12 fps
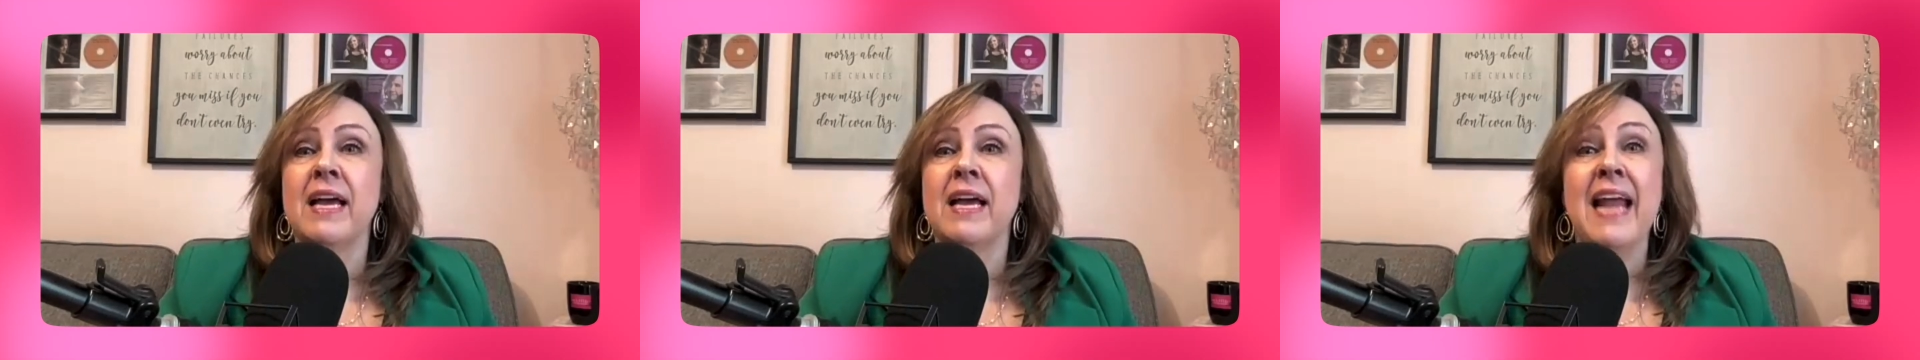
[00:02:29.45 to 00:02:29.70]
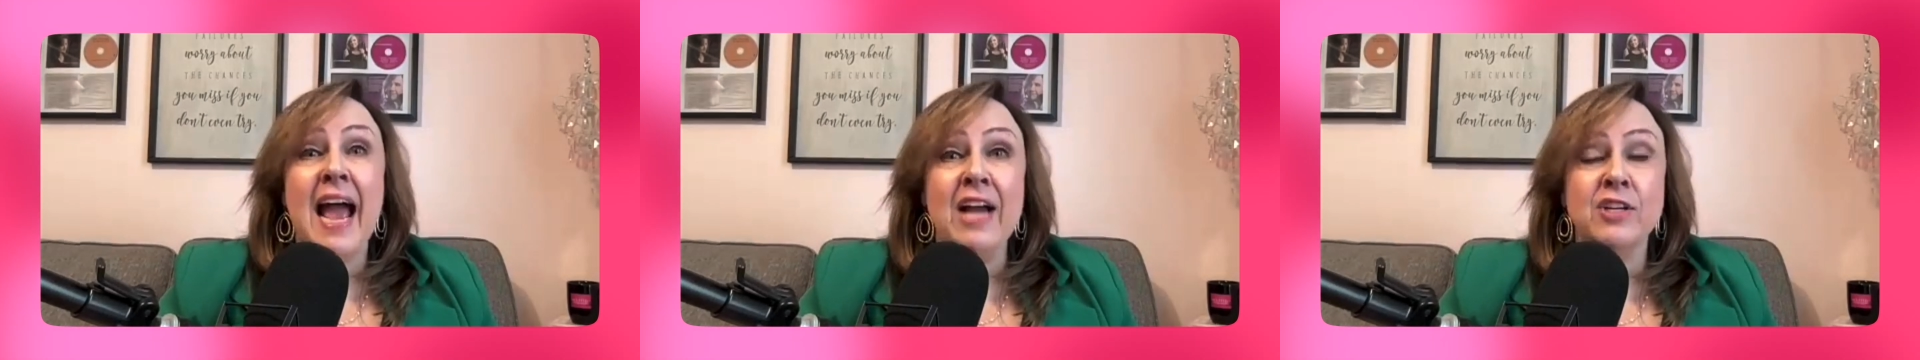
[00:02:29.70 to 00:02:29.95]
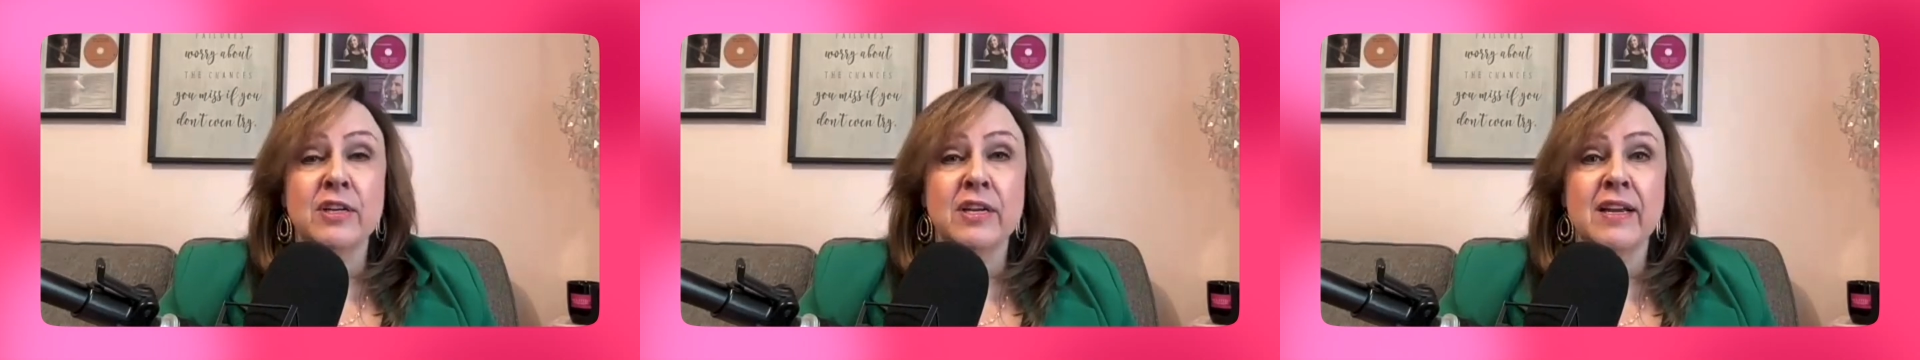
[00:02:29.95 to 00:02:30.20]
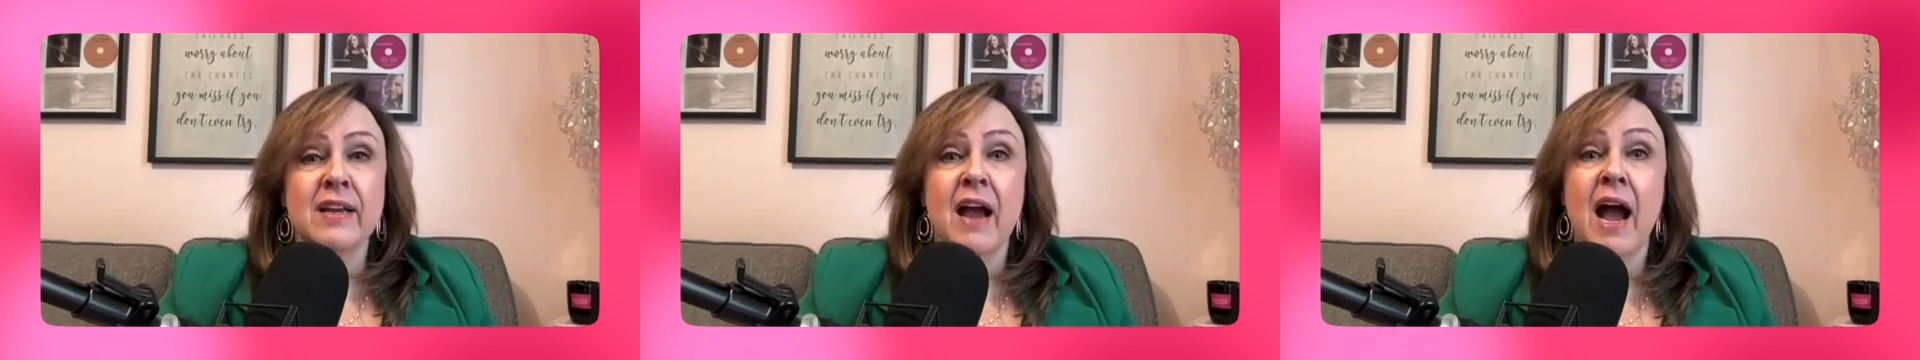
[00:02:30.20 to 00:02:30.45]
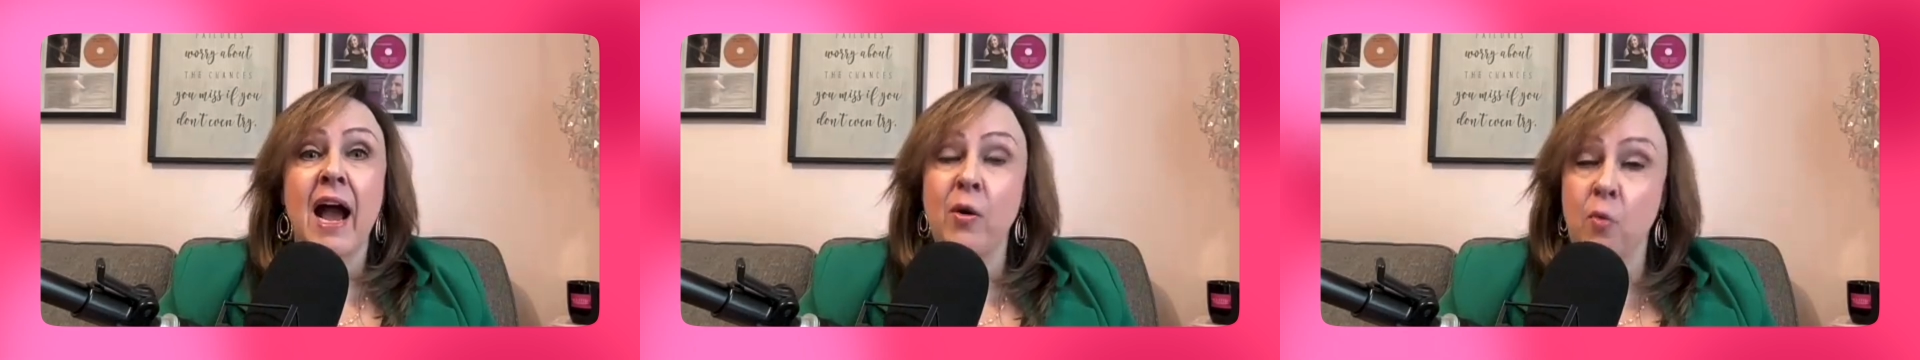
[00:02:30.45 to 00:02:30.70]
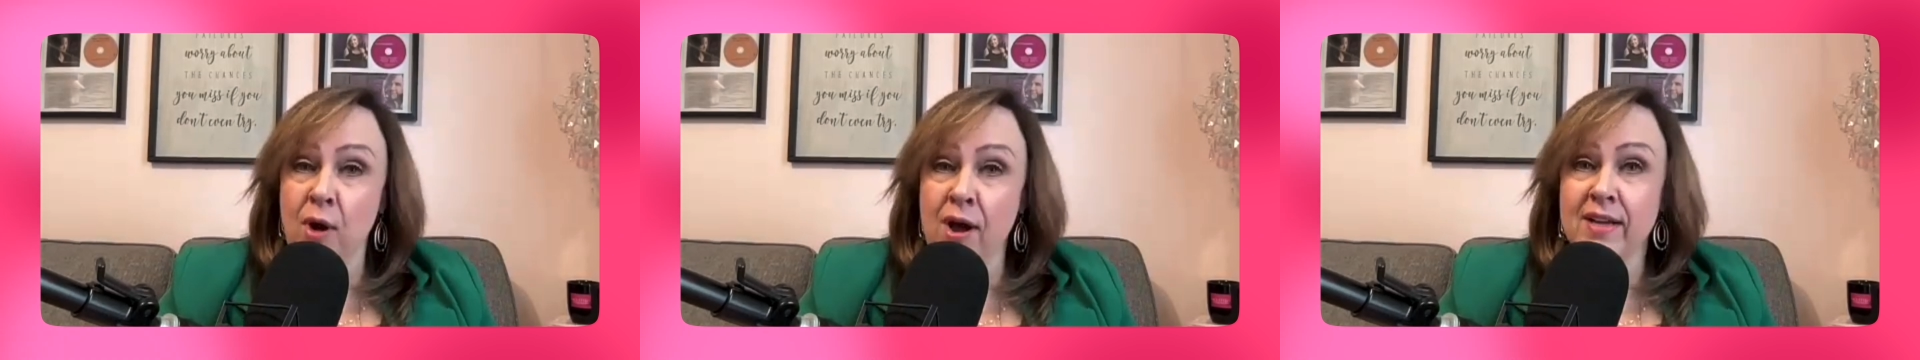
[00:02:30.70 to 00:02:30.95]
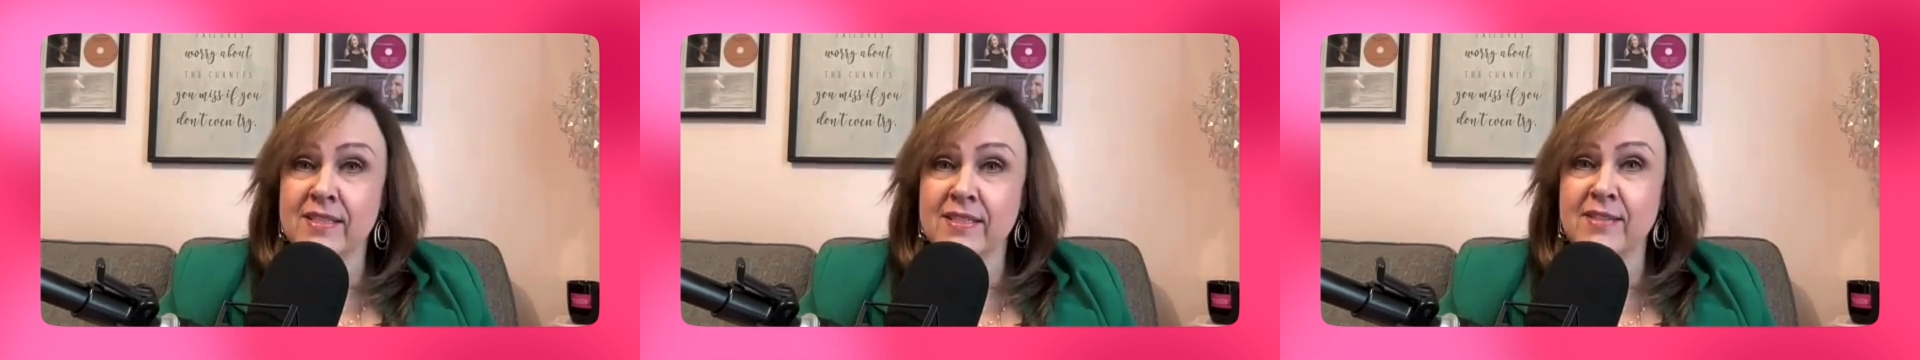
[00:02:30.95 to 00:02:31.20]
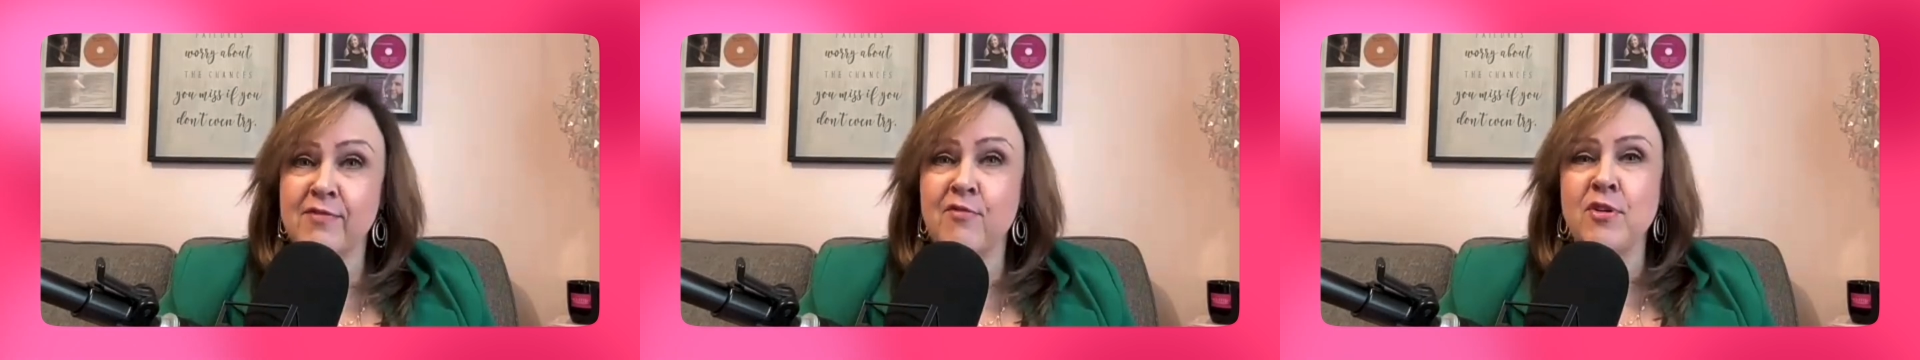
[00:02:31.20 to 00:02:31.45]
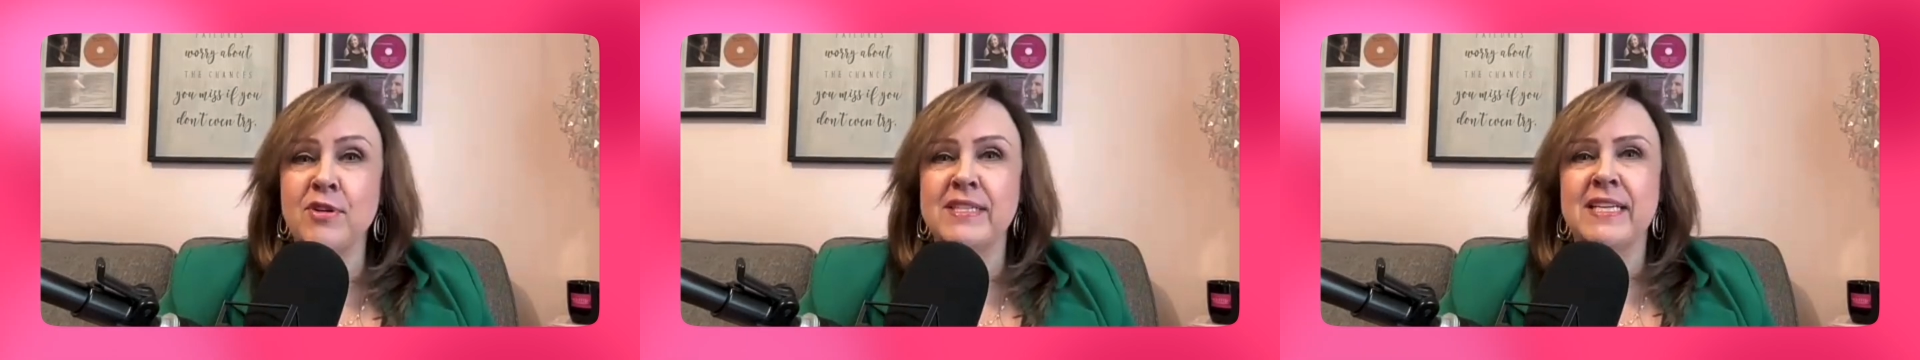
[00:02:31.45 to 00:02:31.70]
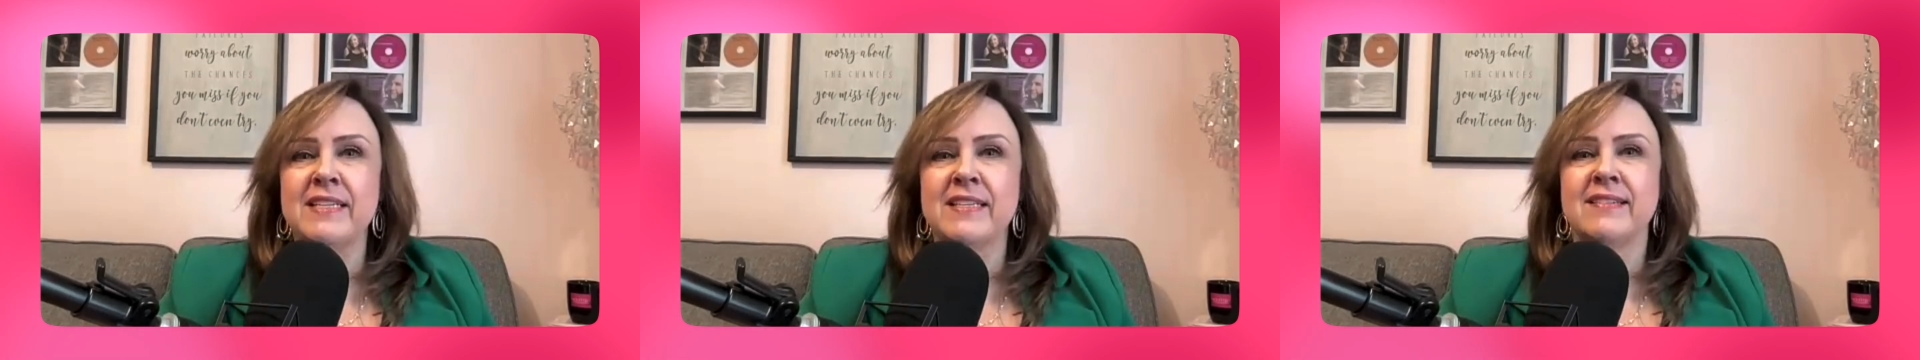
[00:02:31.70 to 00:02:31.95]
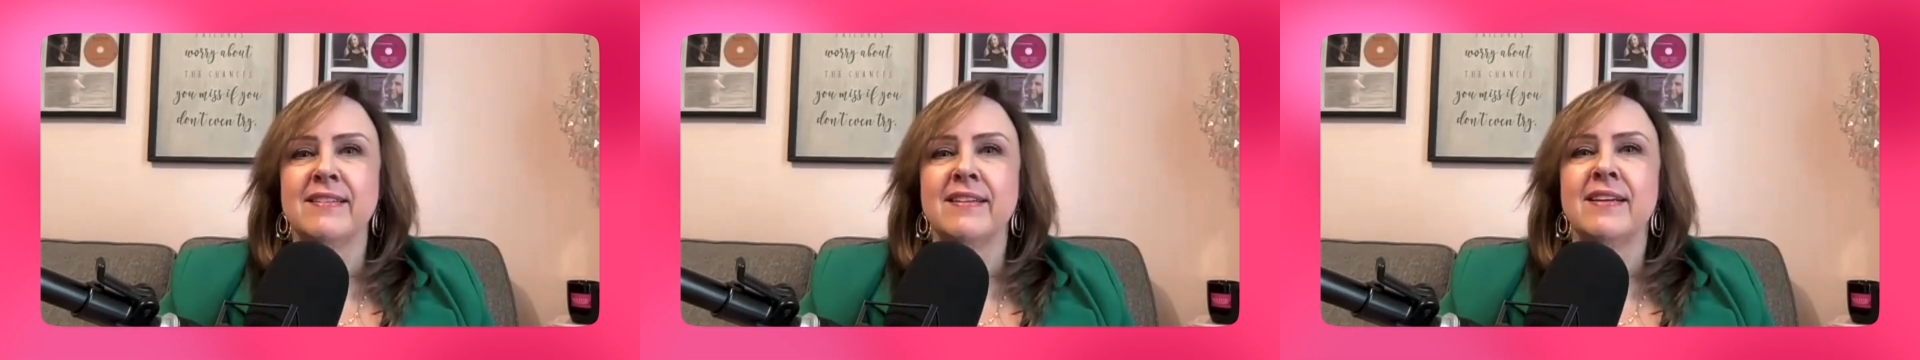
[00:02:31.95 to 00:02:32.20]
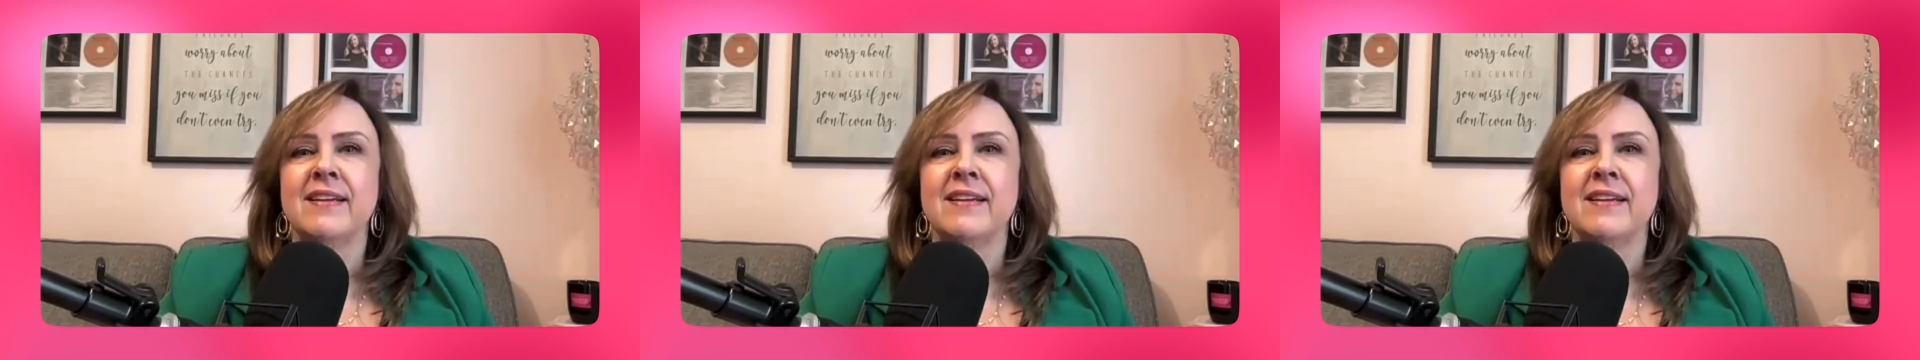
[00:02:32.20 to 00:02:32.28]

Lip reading: and actually I was for a season.